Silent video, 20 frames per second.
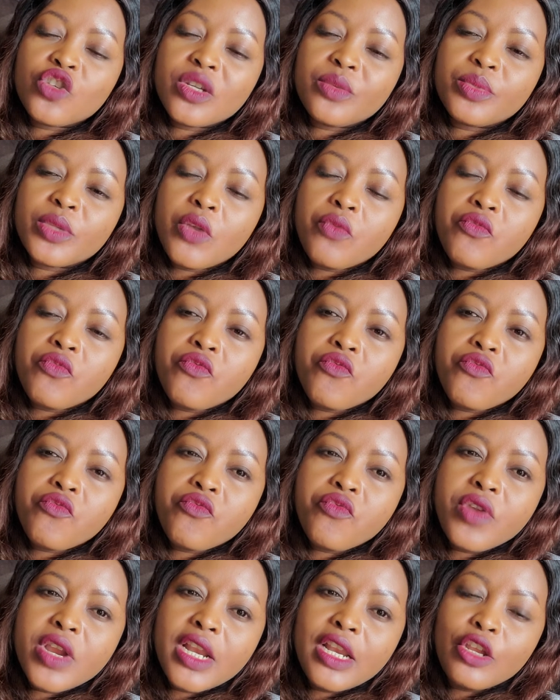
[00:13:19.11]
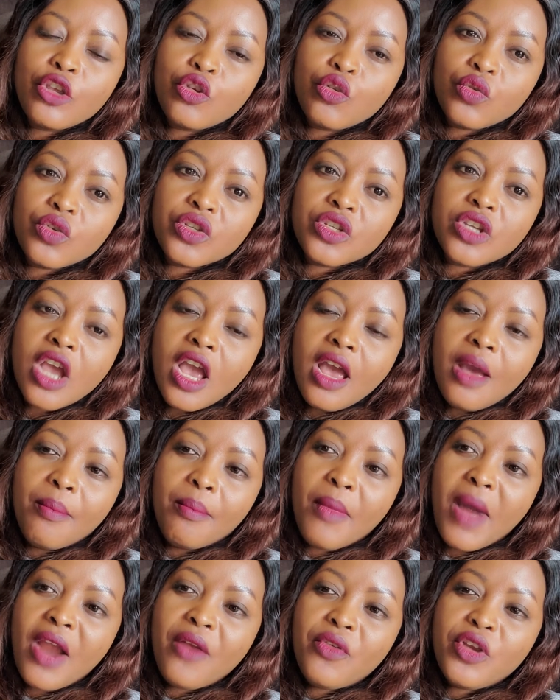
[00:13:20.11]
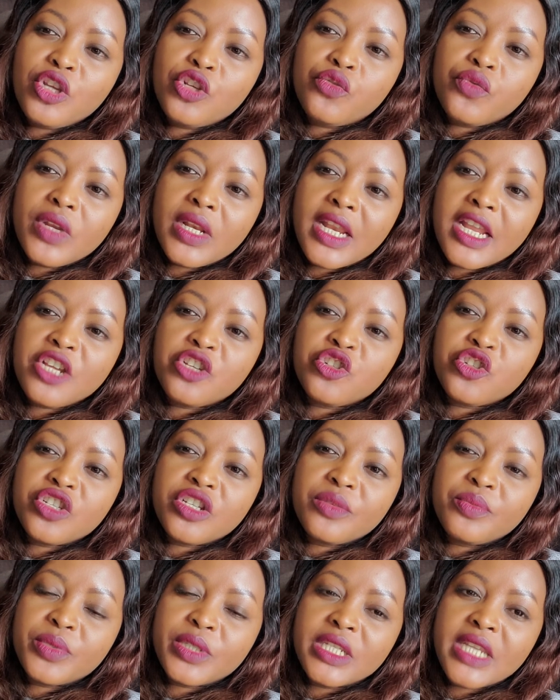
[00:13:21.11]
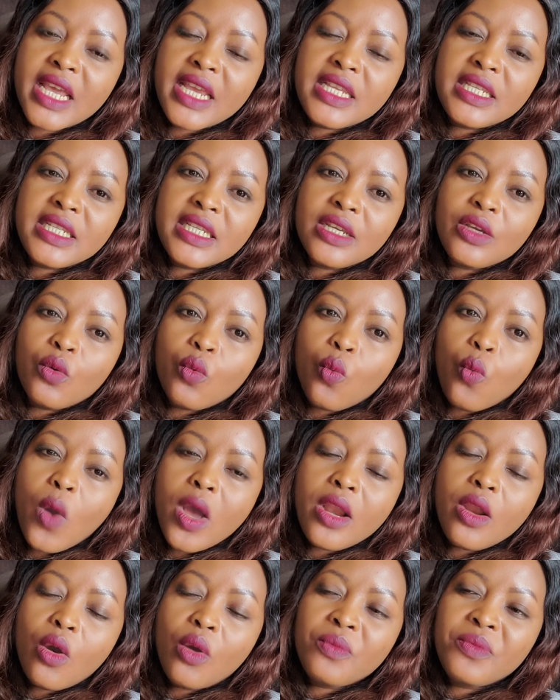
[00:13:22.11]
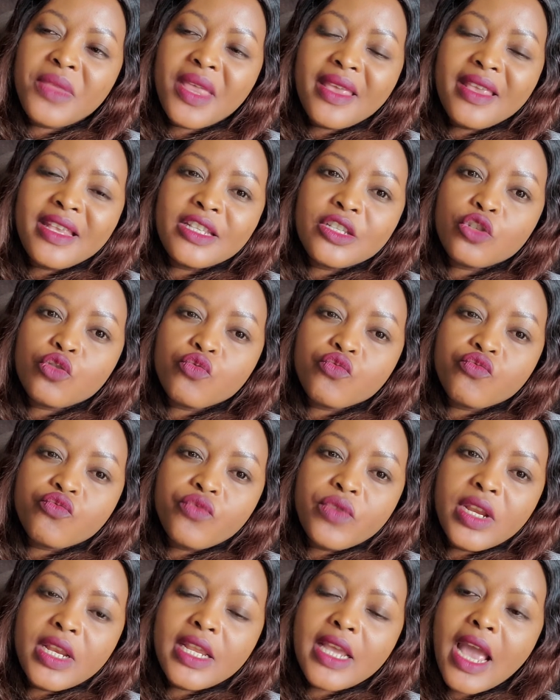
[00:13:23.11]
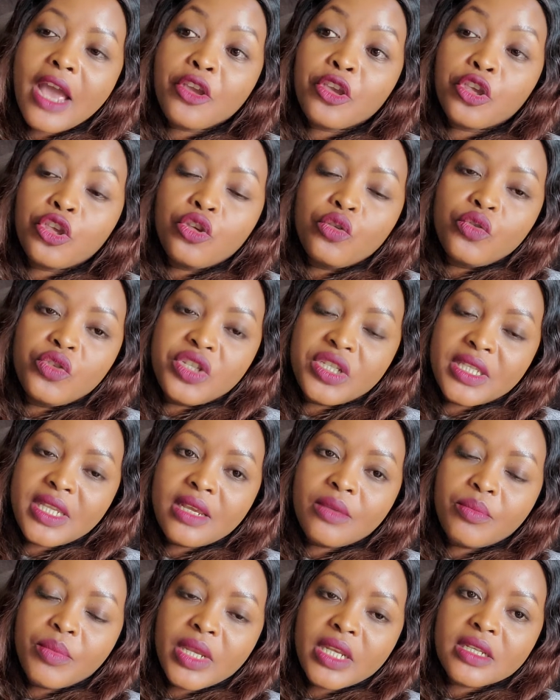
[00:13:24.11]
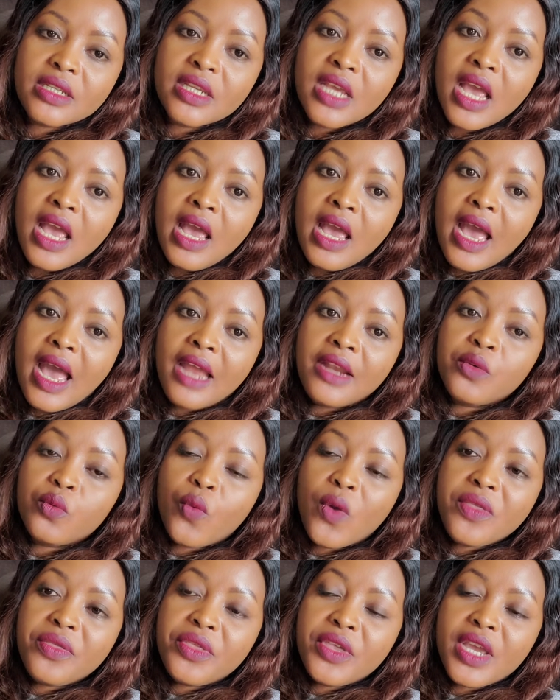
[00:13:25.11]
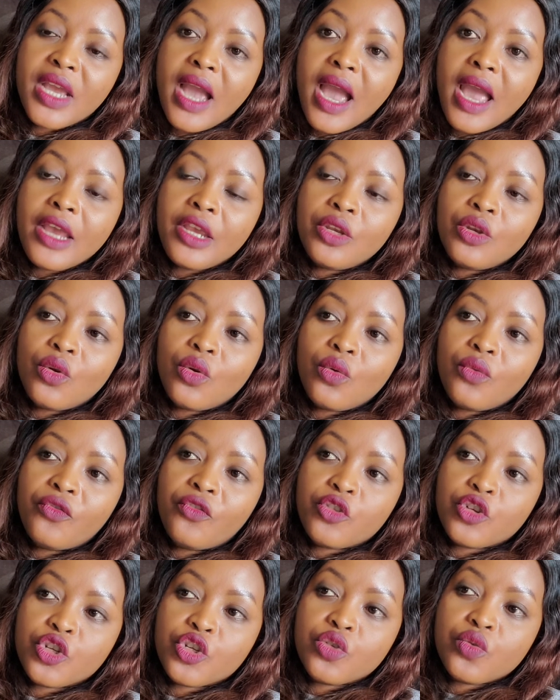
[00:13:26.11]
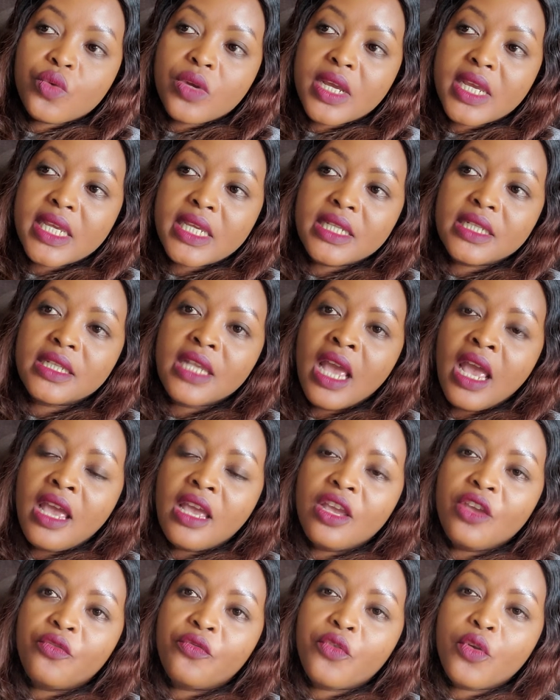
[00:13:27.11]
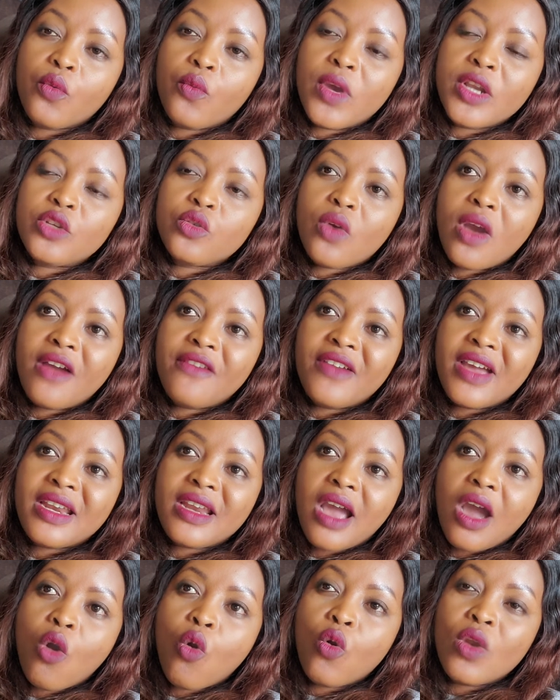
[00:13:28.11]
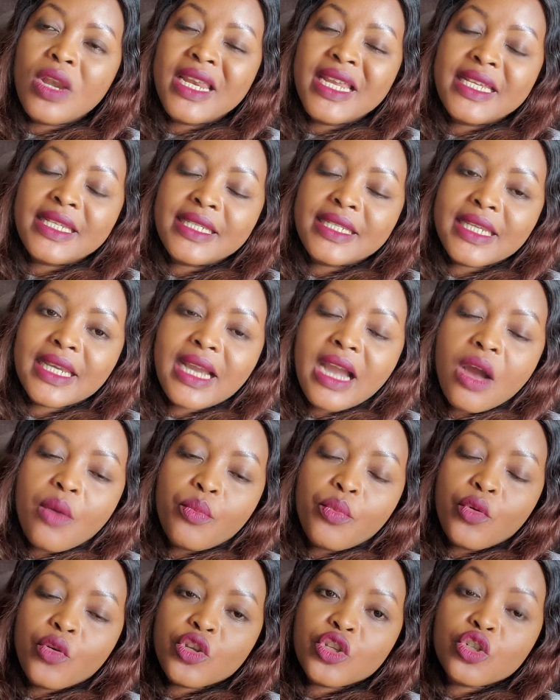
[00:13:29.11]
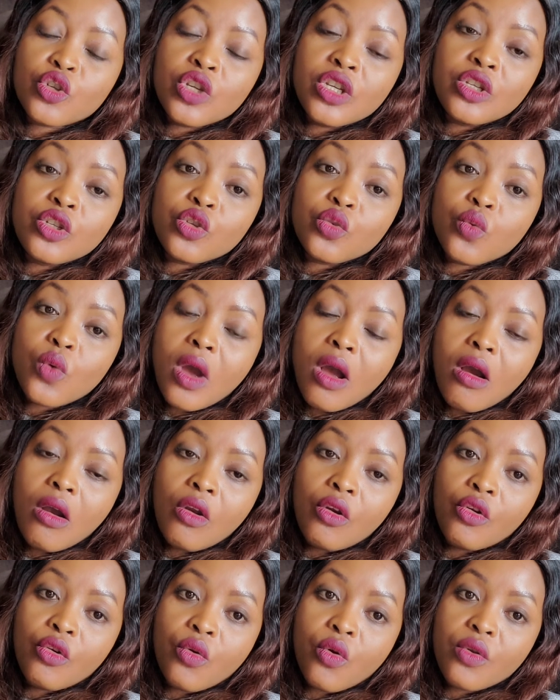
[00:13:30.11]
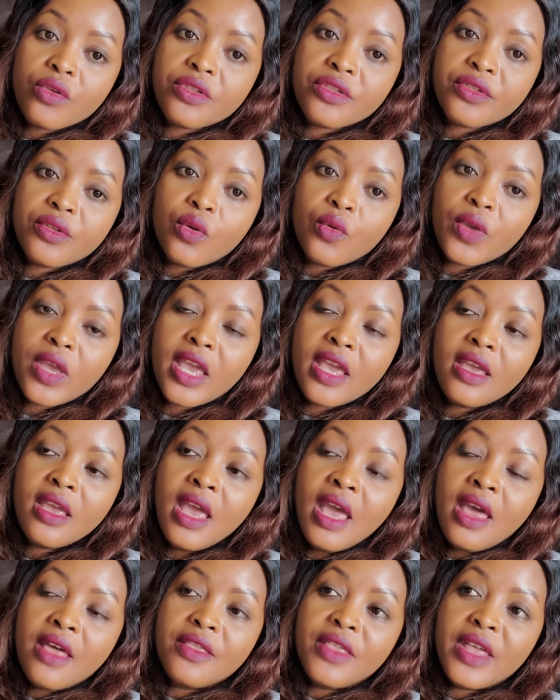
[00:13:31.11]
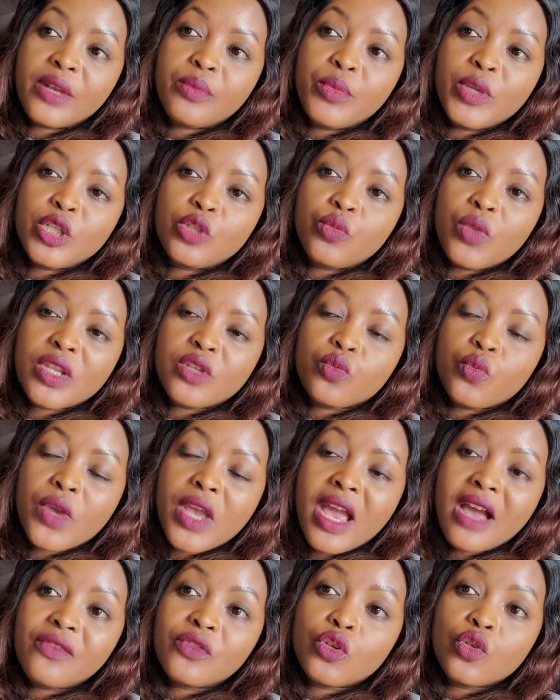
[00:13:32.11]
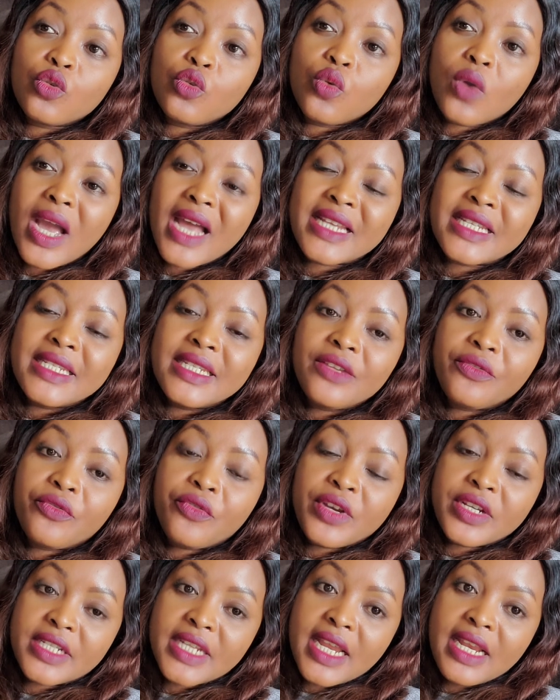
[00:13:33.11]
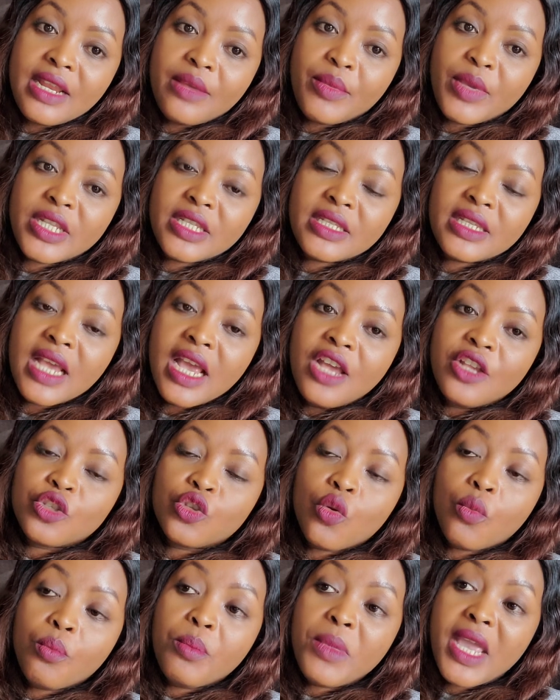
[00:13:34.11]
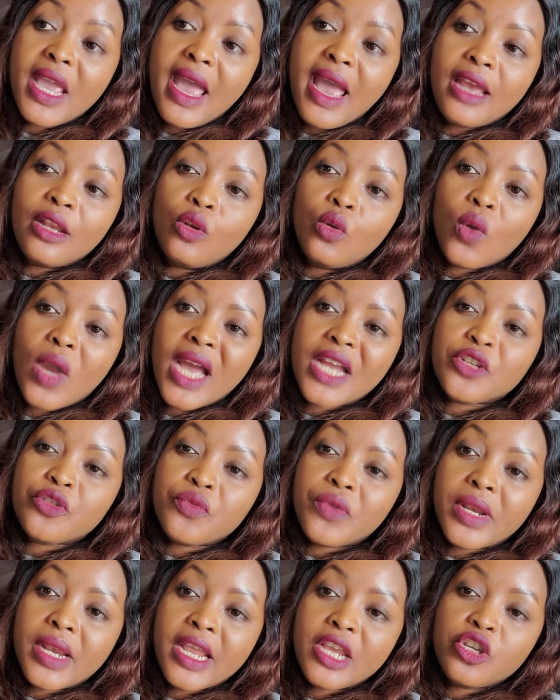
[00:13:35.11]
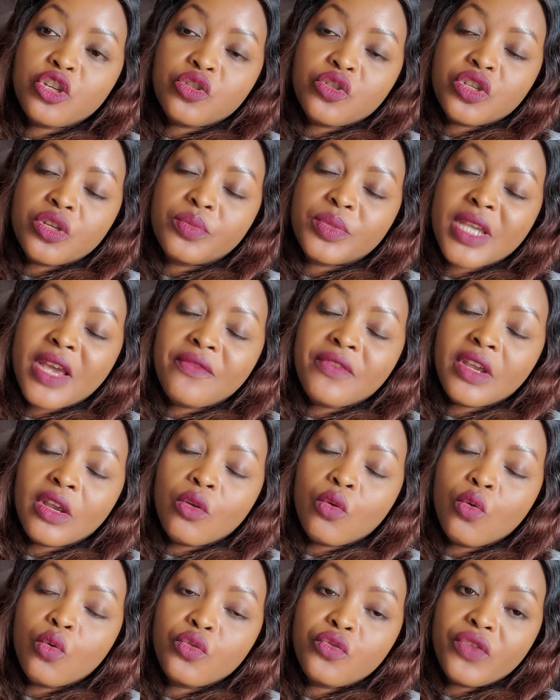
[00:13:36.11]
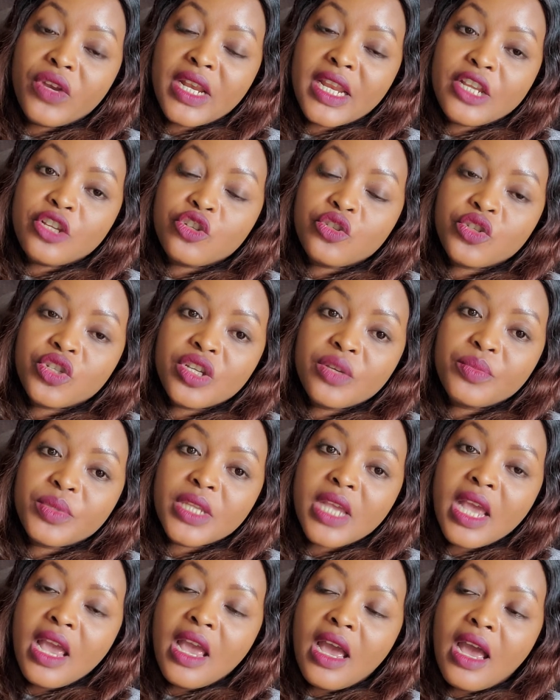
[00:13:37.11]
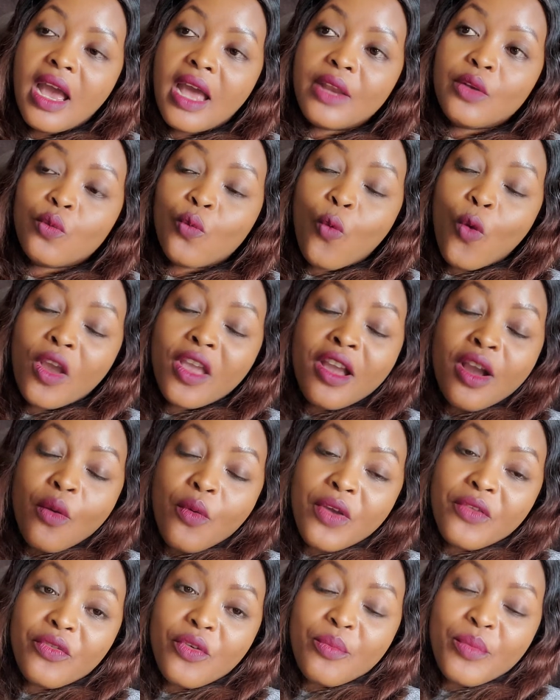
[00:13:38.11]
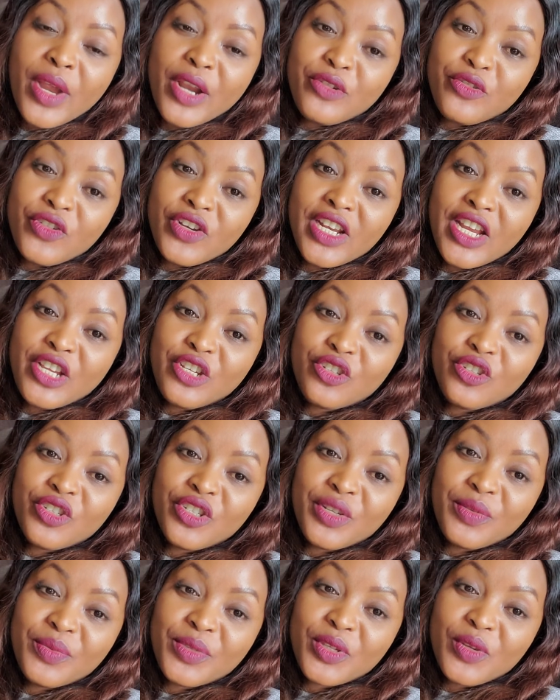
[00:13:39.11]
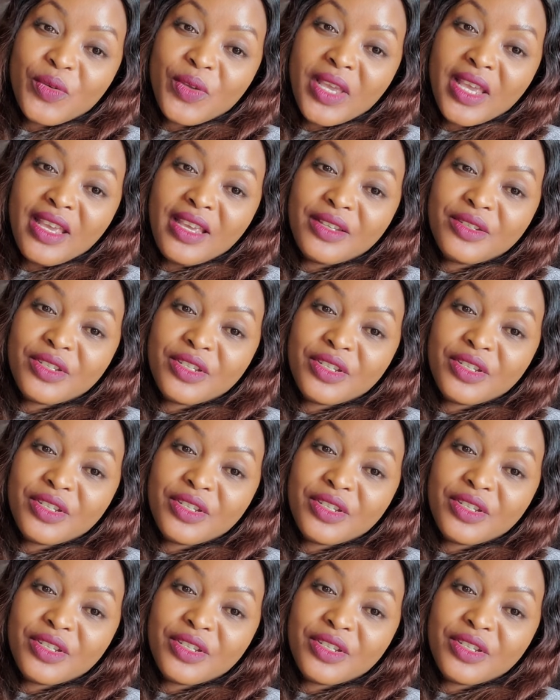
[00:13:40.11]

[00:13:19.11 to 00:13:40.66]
are really huge. Marriage, relationships, dating, it's really a huge segment. And one thing I know for sure is, if we want to have a holistic approach into our growth, okay, that means that we have to look at different elements. So me, I look at relationships, having good relationships and walking away from bad relationships. Okay,